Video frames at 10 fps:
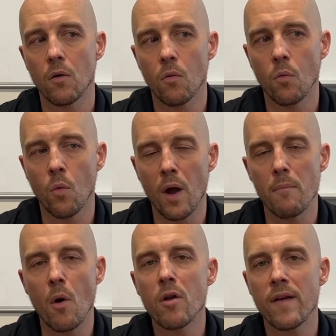What
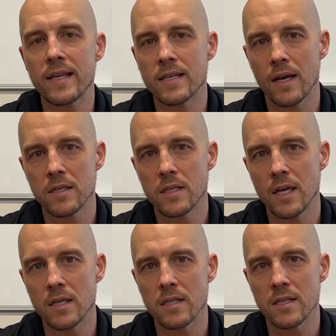motivates us
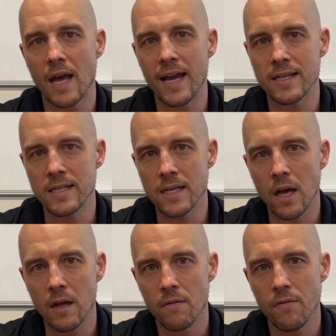is this
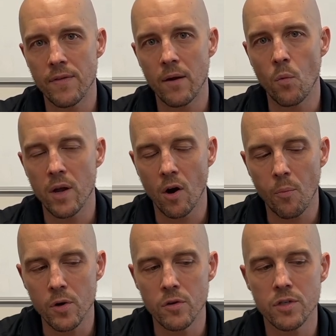idea that we are
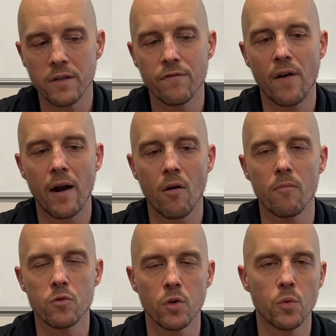producing
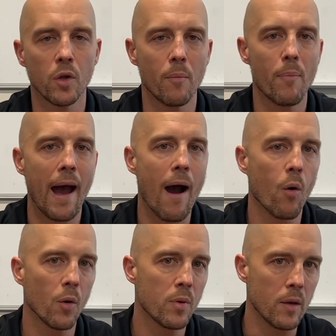firearms which will
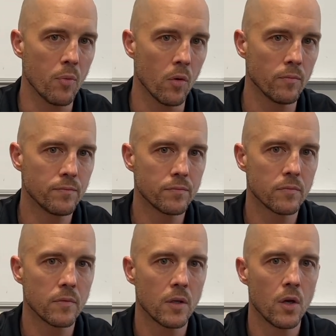empower people
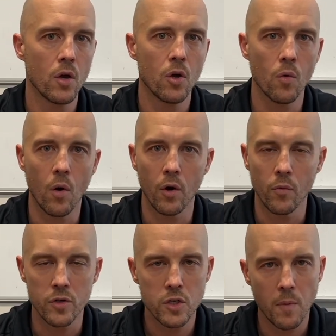who are
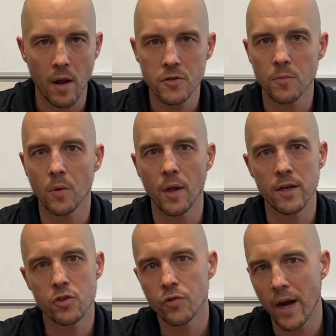responsible
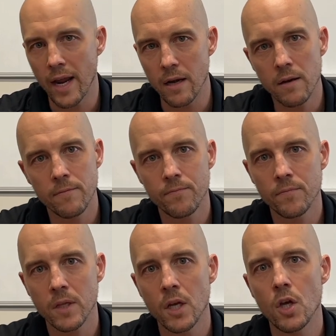and trained
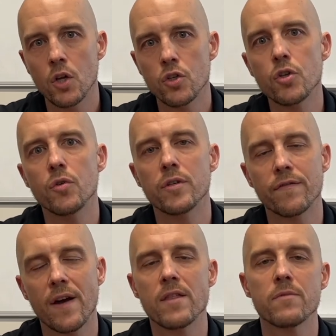to
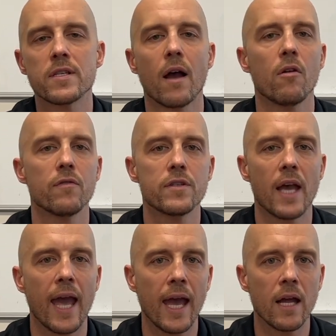defend themselves
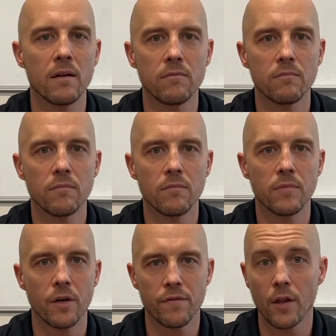and
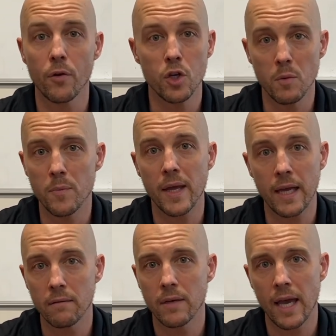their fellow human being
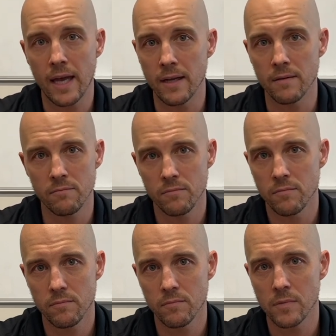and
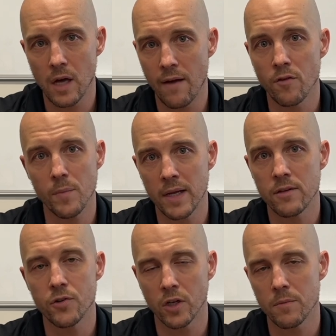God forbid,
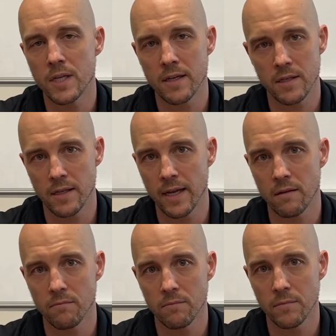circumstances like
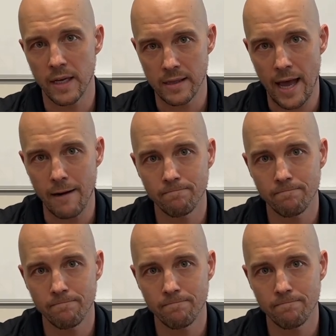like that.